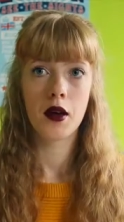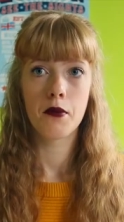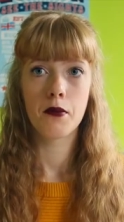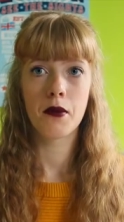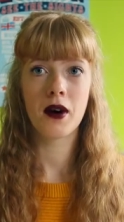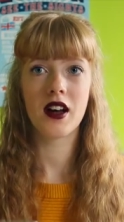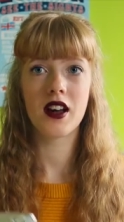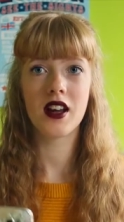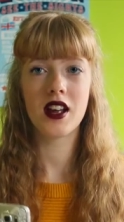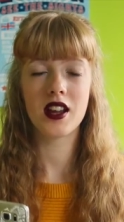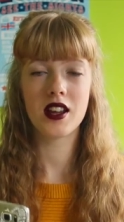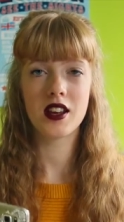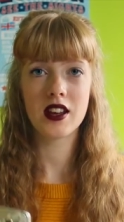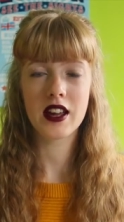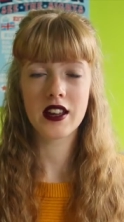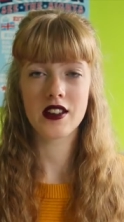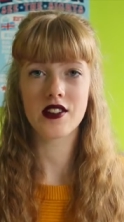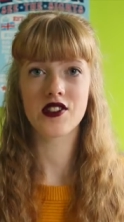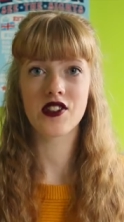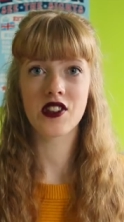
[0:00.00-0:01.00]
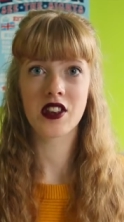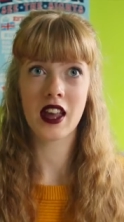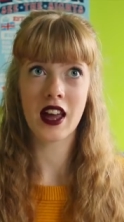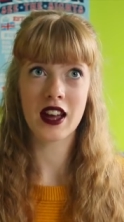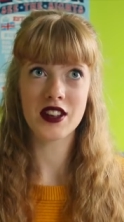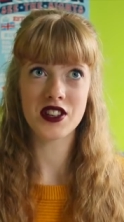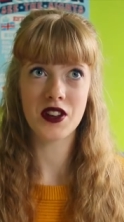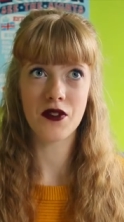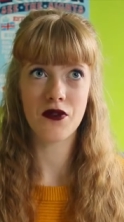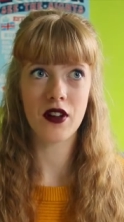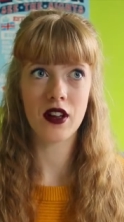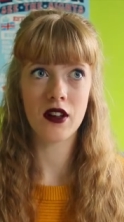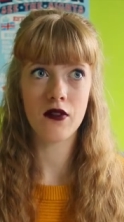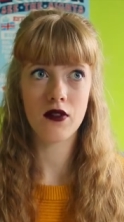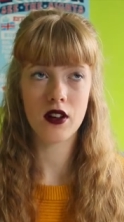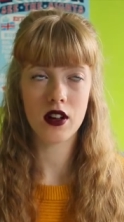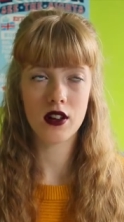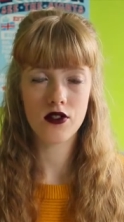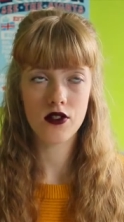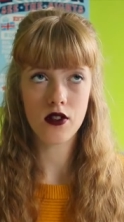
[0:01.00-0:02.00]
My next gadget
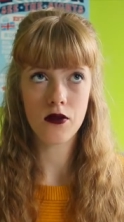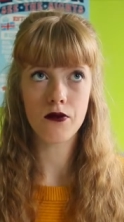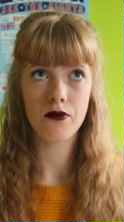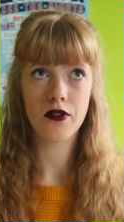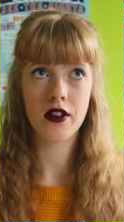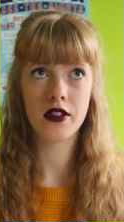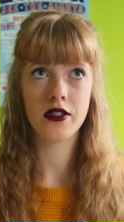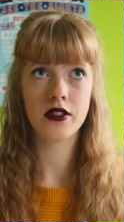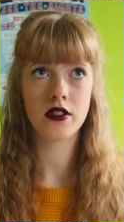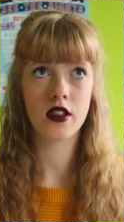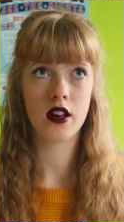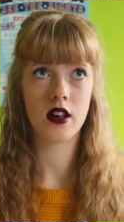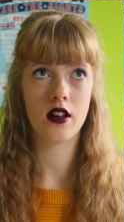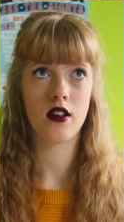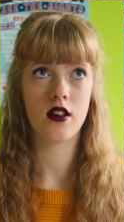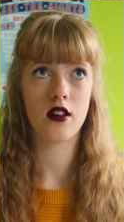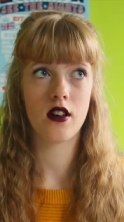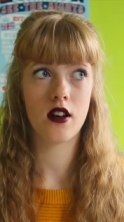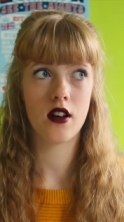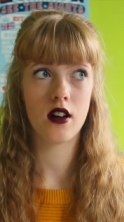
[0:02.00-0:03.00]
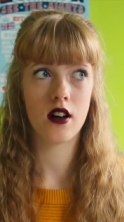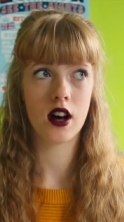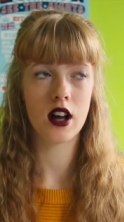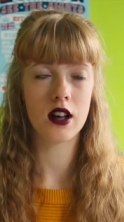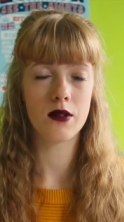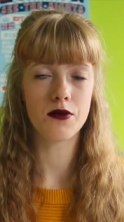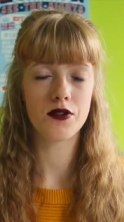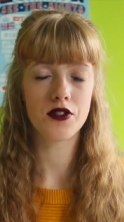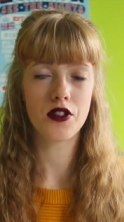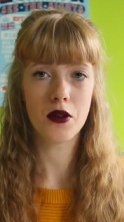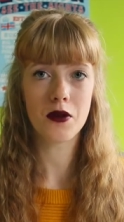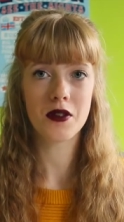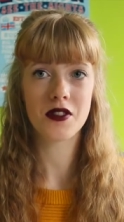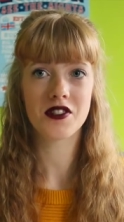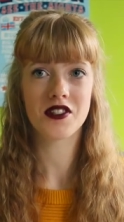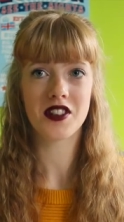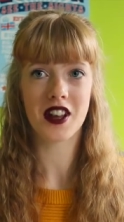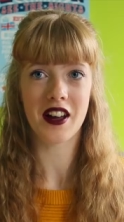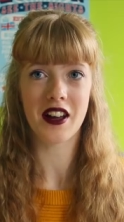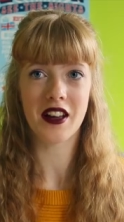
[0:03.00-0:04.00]
favourite is something that I'm so
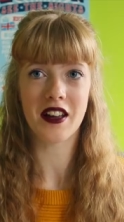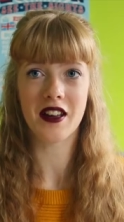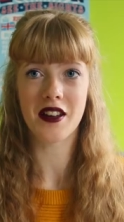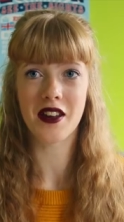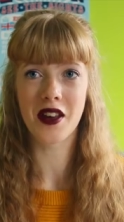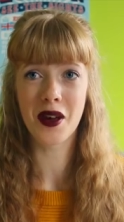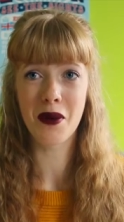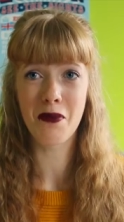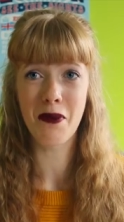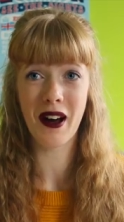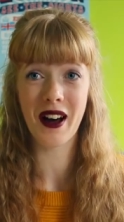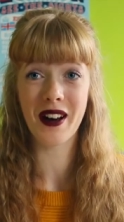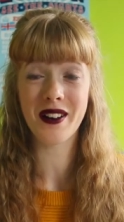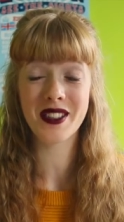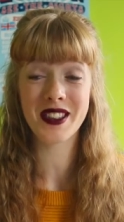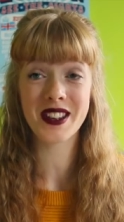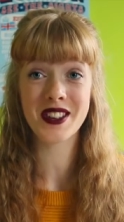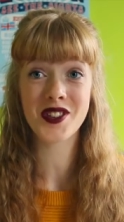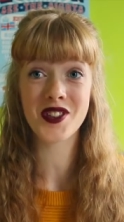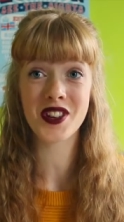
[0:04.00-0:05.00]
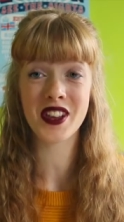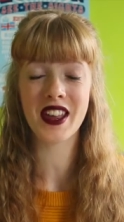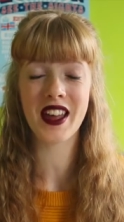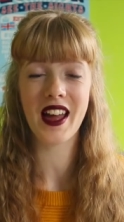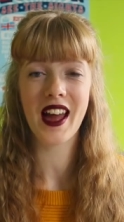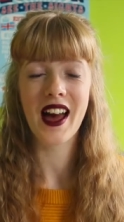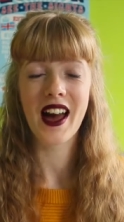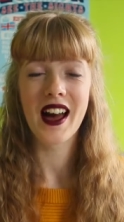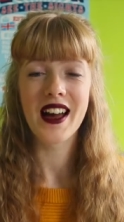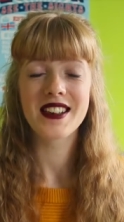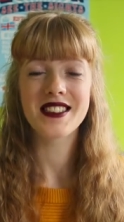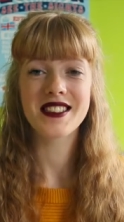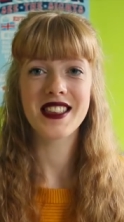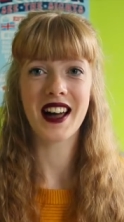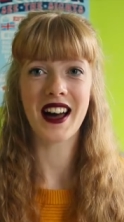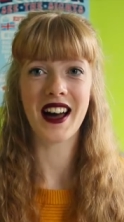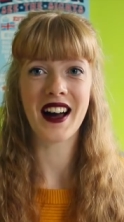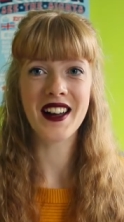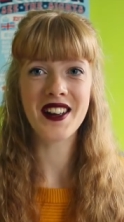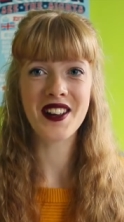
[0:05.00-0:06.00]
excited about, literally, is
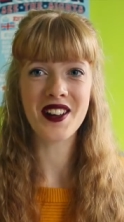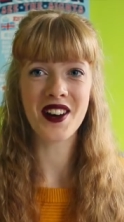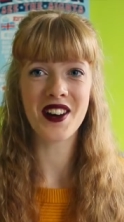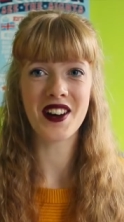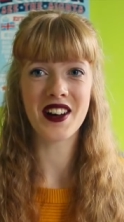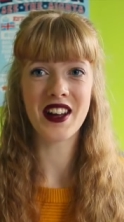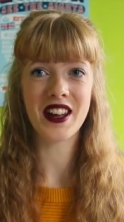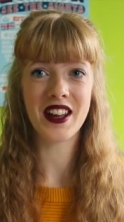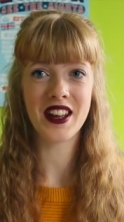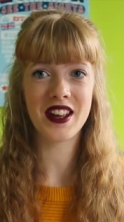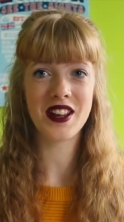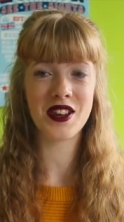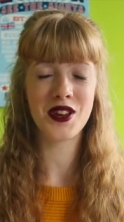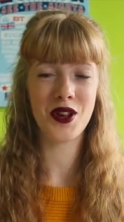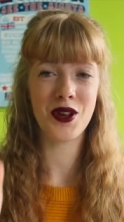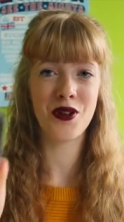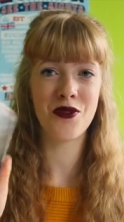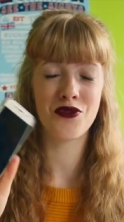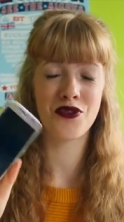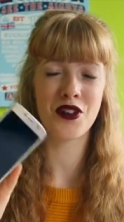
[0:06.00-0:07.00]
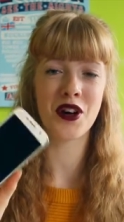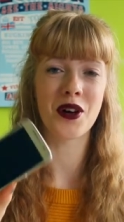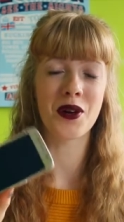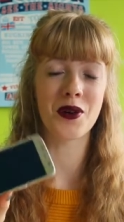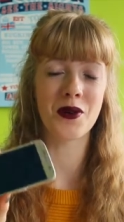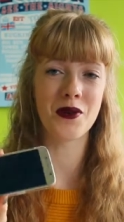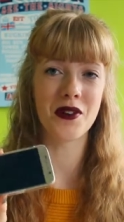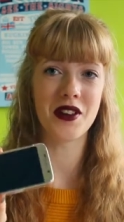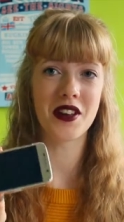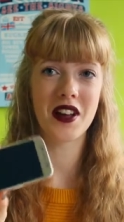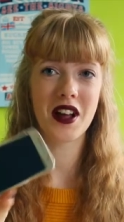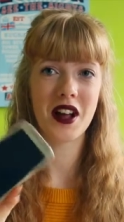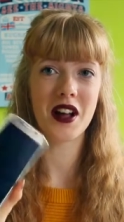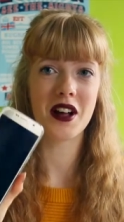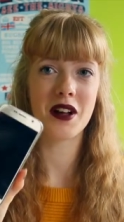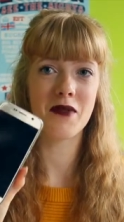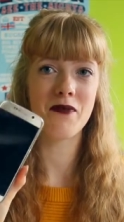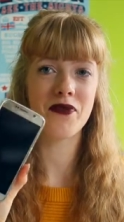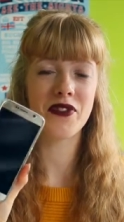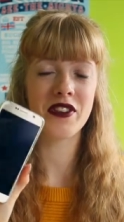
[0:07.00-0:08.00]
that I got a new phone.
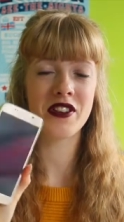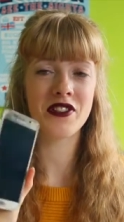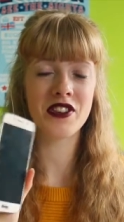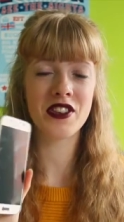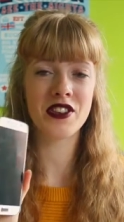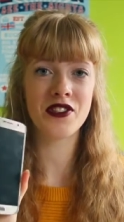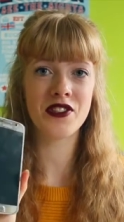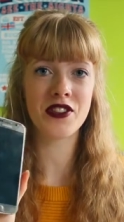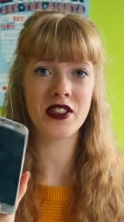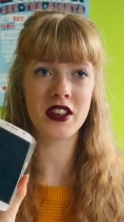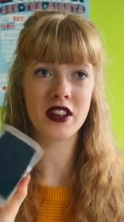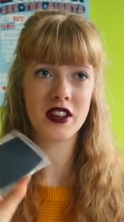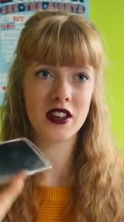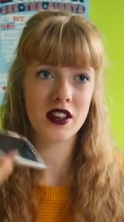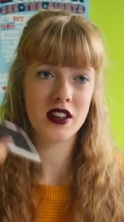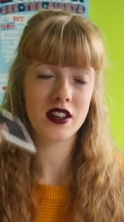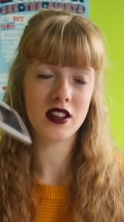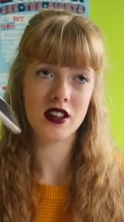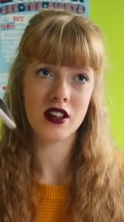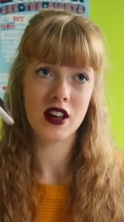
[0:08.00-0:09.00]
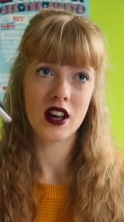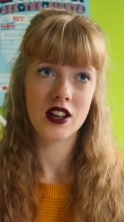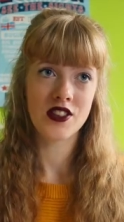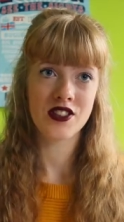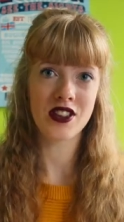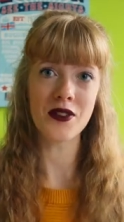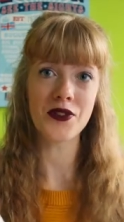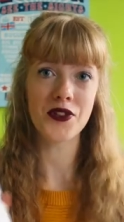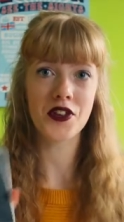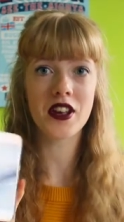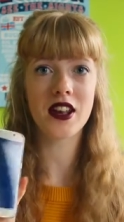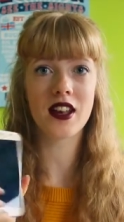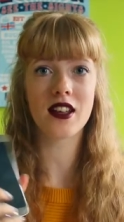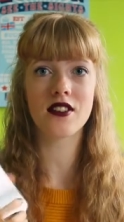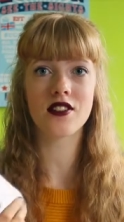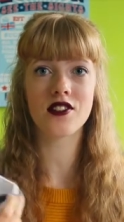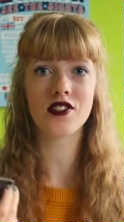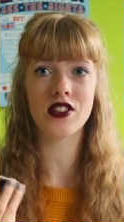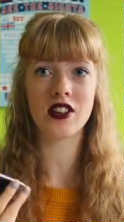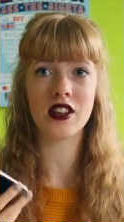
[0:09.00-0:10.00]
This is the Samsung
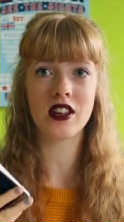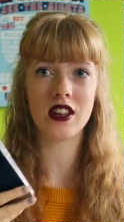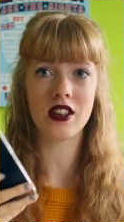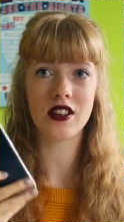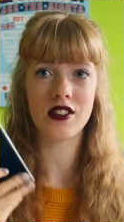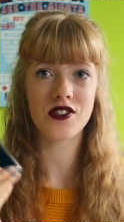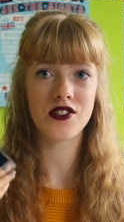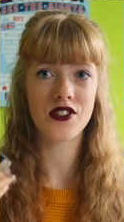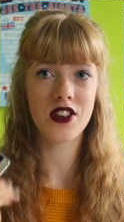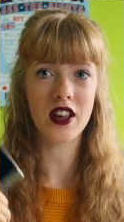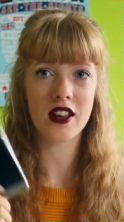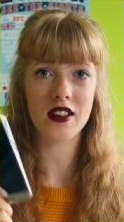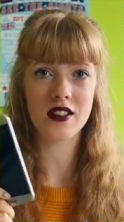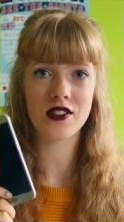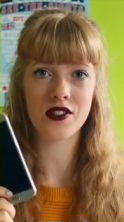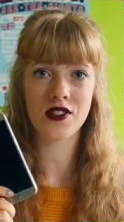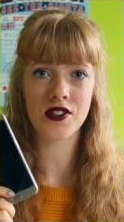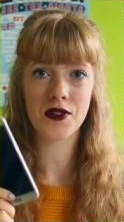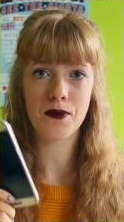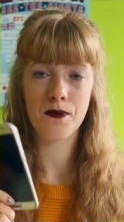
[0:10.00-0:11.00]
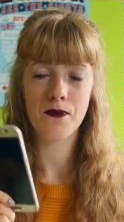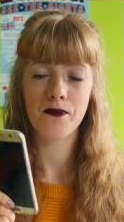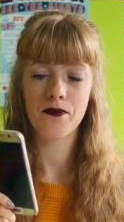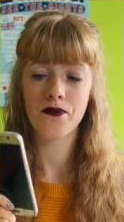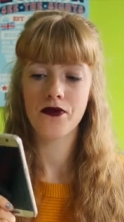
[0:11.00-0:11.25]
Galaxy 6,